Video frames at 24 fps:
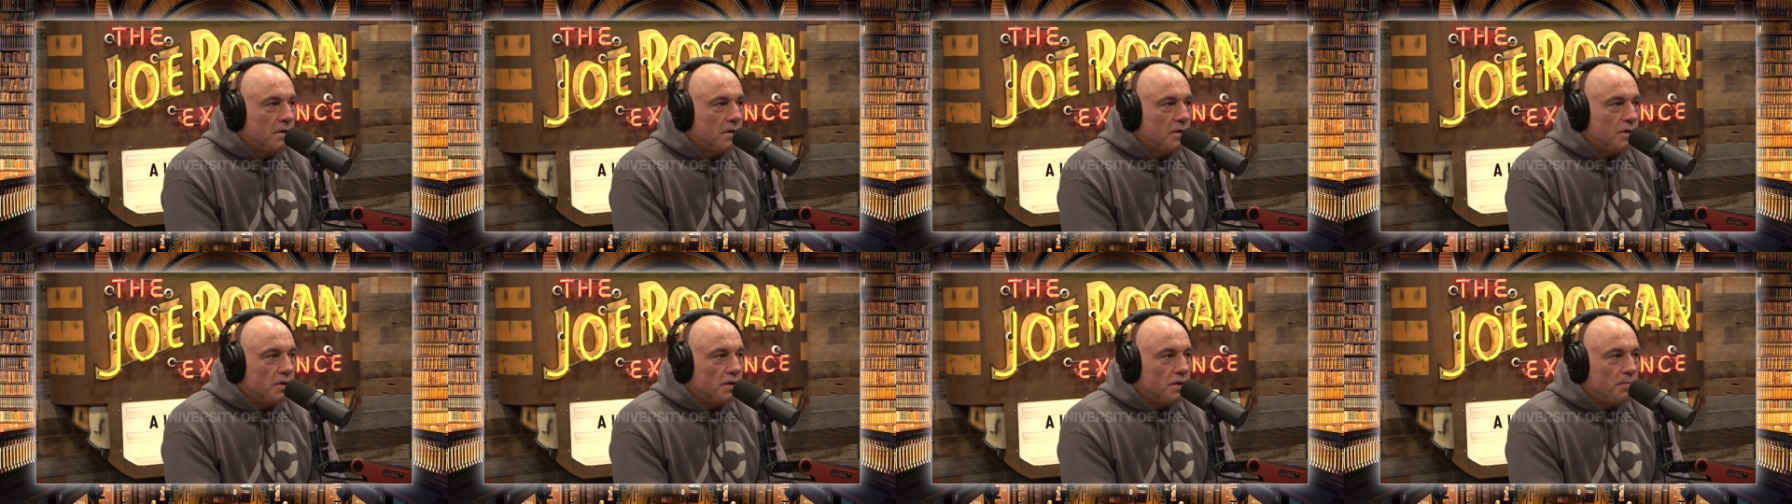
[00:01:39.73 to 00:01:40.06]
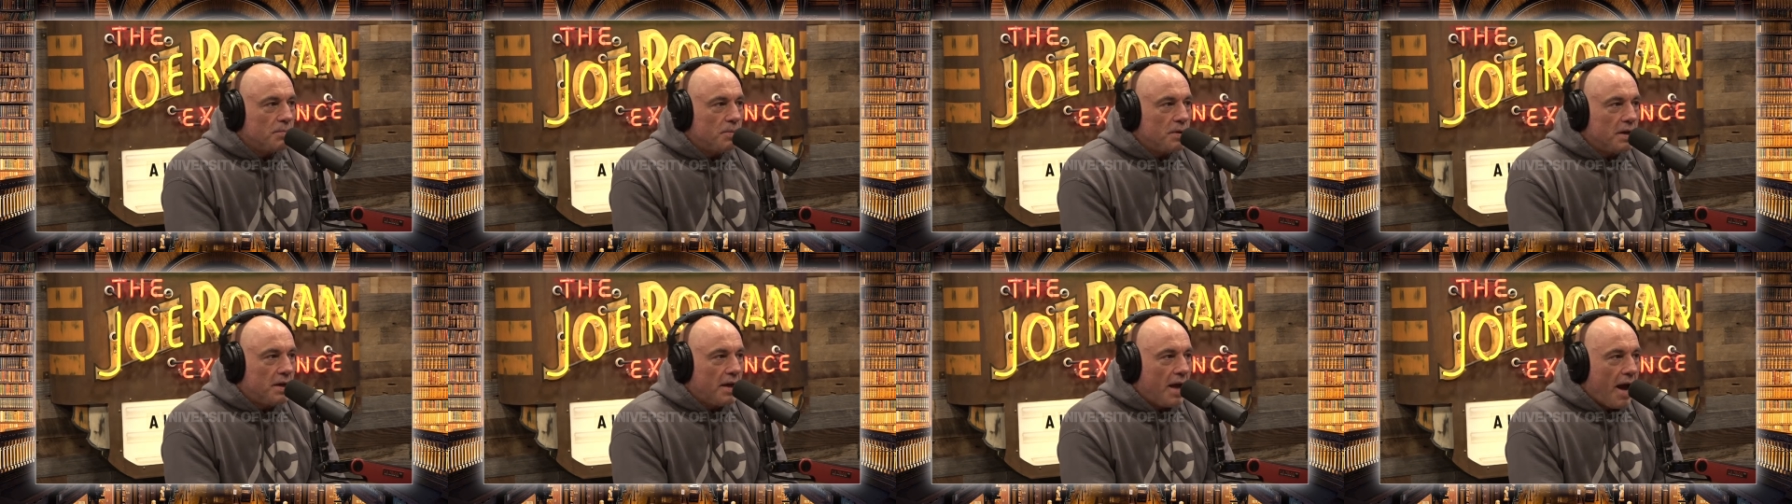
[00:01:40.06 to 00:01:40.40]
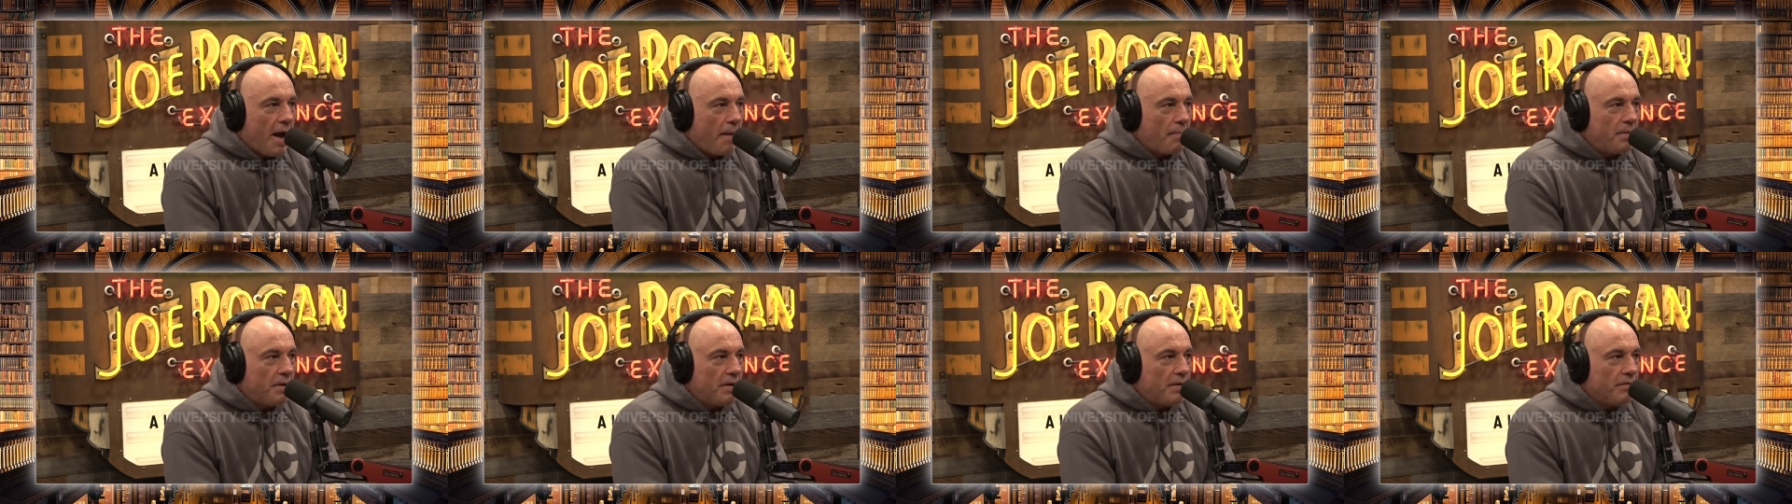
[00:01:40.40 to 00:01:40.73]
should be
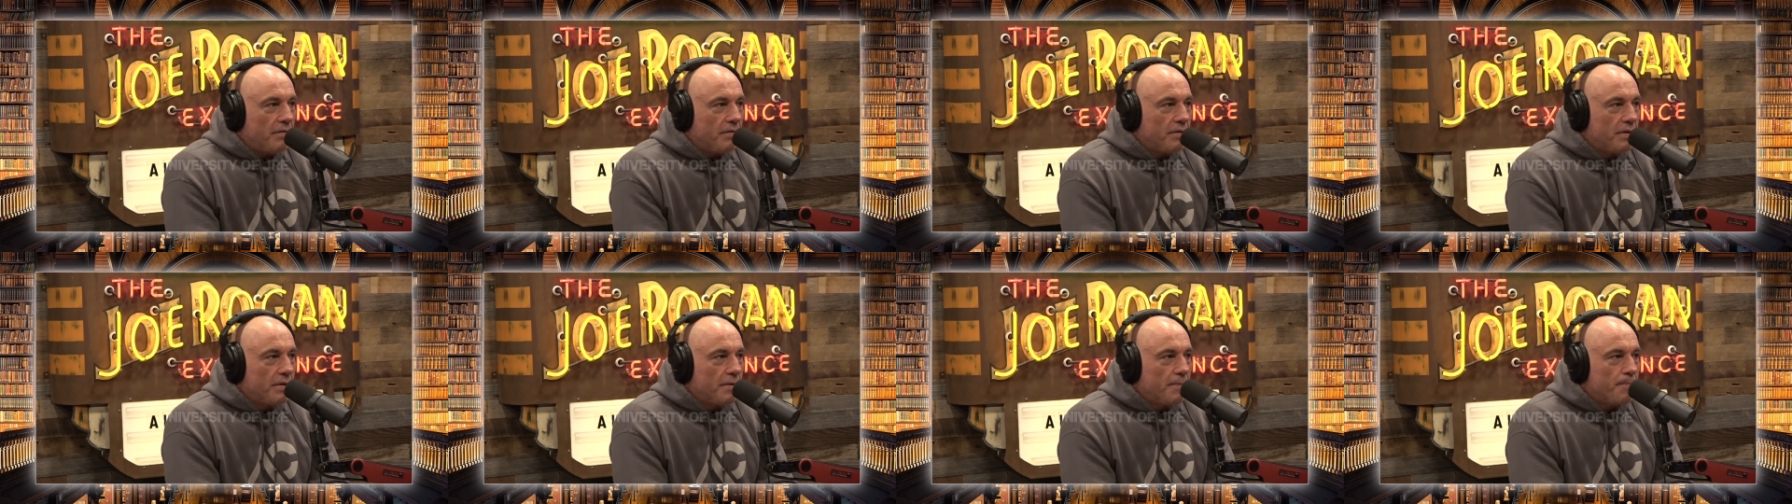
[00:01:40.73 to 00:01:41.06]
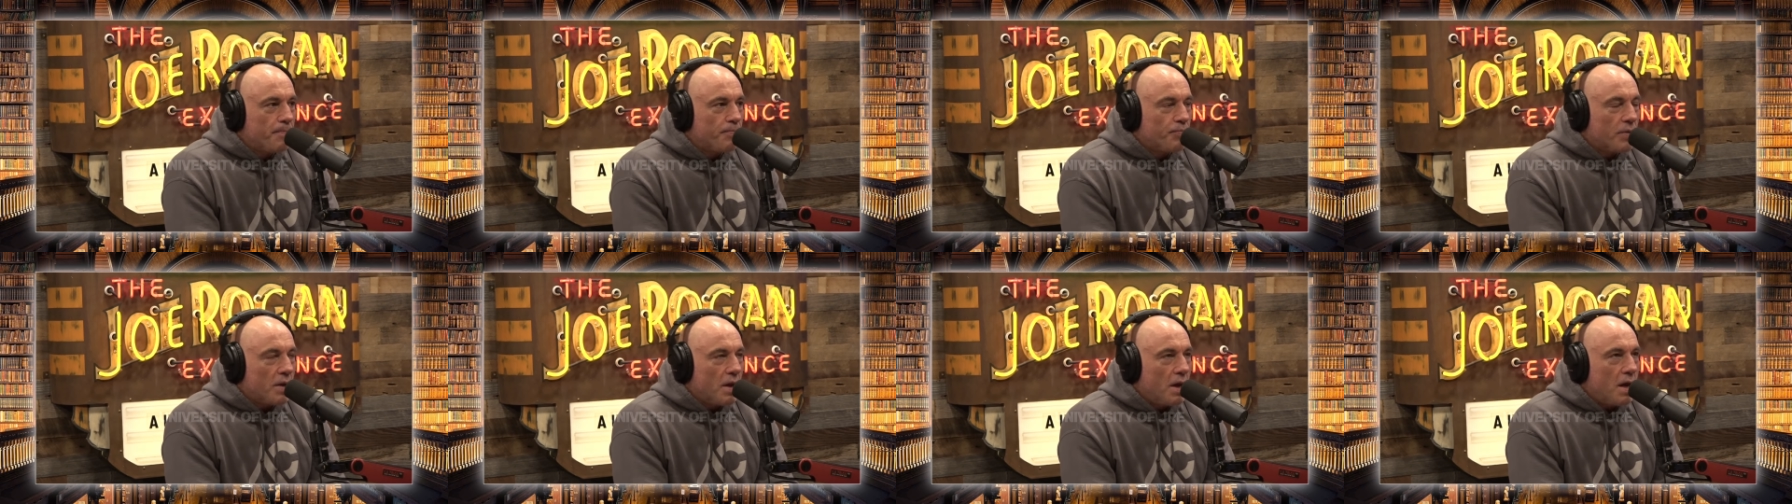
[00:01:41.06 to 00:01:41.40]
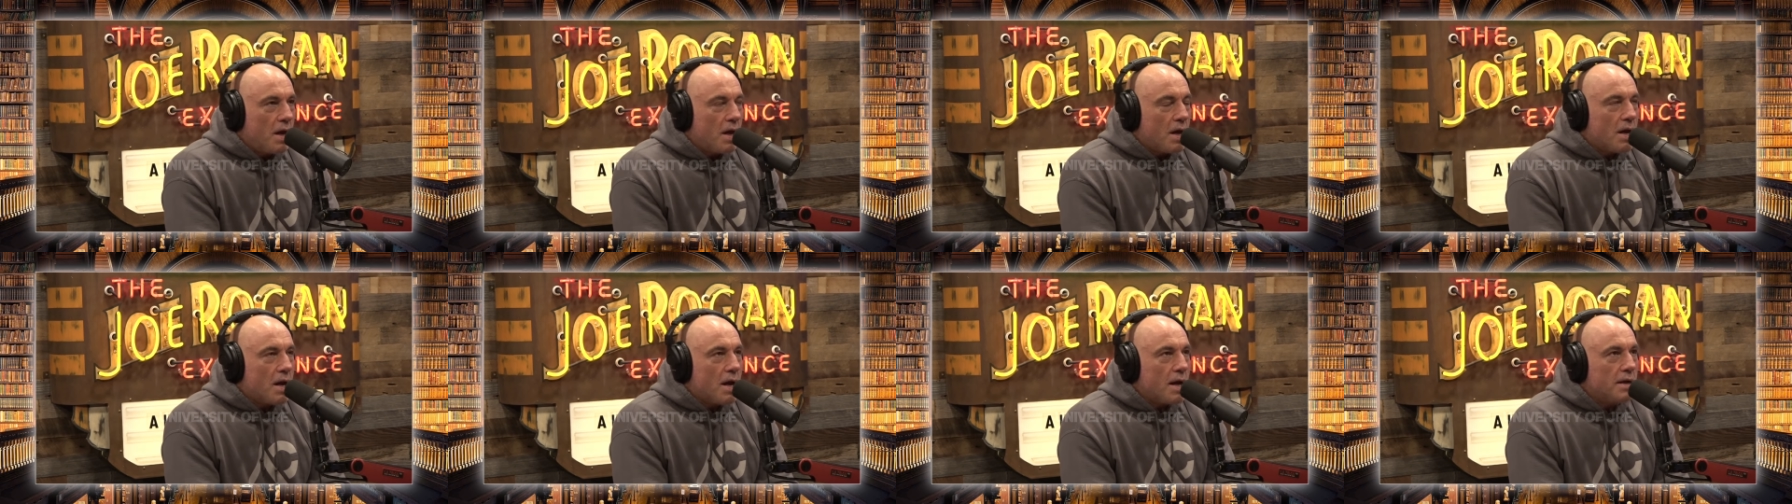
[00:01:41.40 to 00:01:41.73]
captive
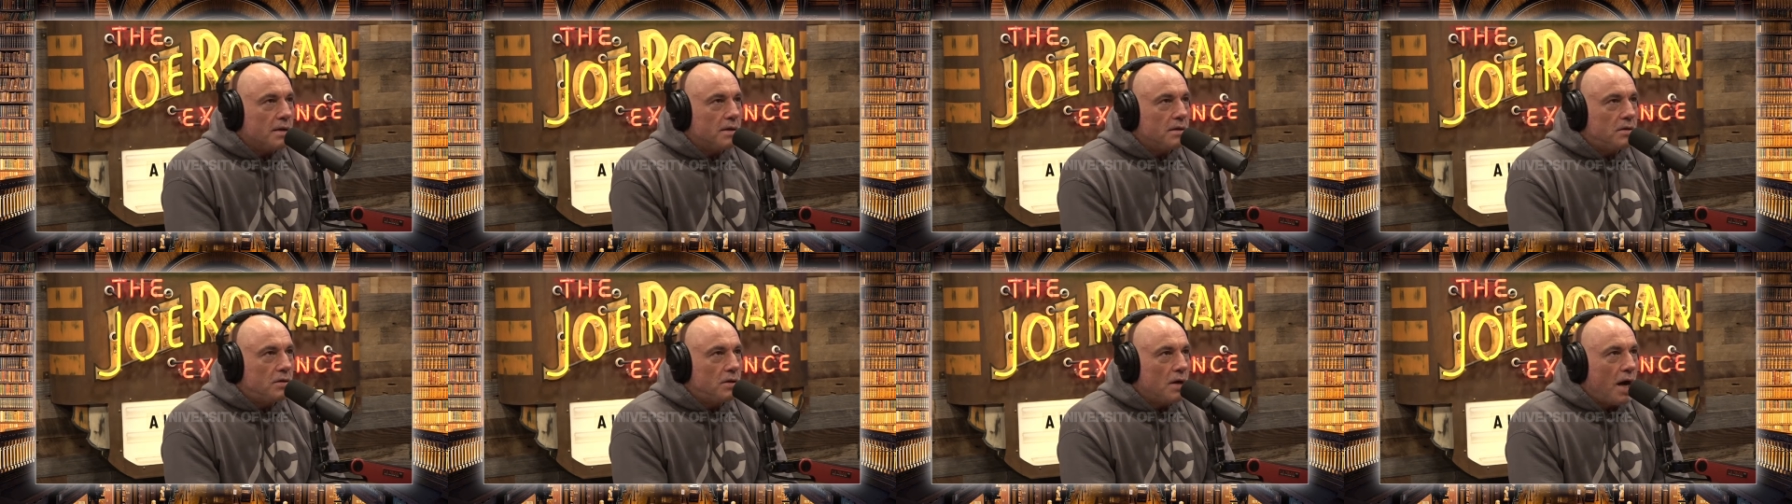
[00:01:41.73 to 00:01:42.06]
and I